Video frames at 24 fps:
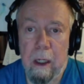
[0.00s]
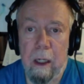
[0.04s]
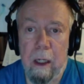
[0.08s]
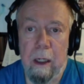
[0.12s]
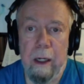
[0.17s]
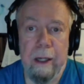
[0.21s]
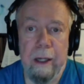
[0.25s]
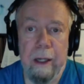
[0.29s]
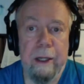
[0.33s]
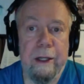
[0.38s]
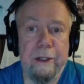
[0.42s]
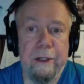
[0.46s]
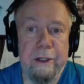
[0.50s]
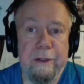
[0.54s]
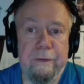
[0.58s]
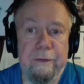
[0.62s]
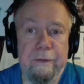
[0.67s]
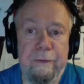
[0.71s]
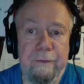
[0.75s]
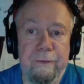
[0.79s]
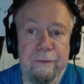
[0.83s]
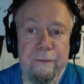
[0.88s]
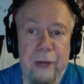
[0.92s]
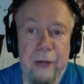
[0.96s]
uh, and
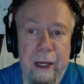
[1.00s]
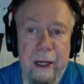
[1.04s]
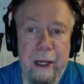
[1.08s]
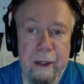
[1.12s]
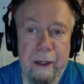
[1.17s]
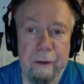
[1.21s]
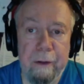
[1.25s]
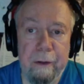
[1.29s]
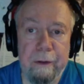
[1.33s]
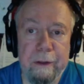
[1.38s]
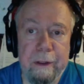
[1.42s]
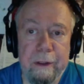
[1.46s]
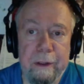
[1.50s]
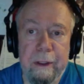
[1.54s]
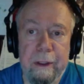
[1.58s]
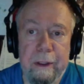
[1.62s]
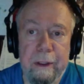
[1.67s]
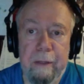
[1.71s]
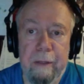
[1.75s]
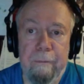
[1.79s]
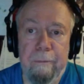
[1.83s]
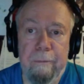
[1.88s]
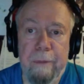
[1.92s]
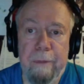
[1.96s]
has failed
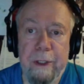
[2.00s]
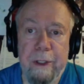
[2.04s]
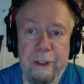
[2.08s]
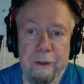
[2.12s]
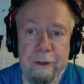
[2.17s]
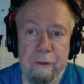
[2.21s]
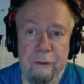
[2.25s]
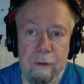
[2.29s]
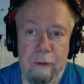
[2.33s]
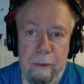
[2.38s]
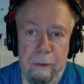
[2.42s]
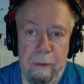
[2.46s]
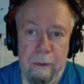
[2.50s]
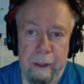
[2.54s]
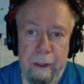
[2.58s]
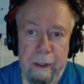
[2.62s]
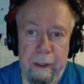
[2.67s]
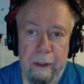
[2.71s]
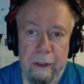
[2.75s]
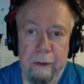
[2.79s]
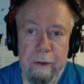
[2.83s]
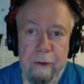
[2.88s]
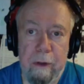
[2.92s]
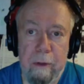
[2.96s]

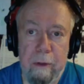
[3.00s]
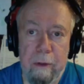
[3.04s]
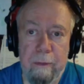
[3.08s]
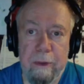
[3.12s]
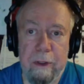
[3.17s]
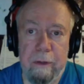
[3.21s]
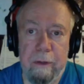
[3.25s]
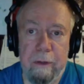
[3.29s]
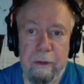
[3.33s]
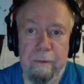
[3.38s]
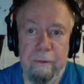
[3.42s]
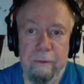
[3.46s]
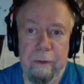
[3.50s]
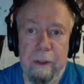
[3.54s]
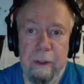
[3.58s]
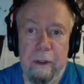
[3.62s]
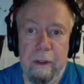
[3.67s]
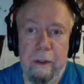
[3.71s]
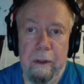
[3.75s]
miserably in terms of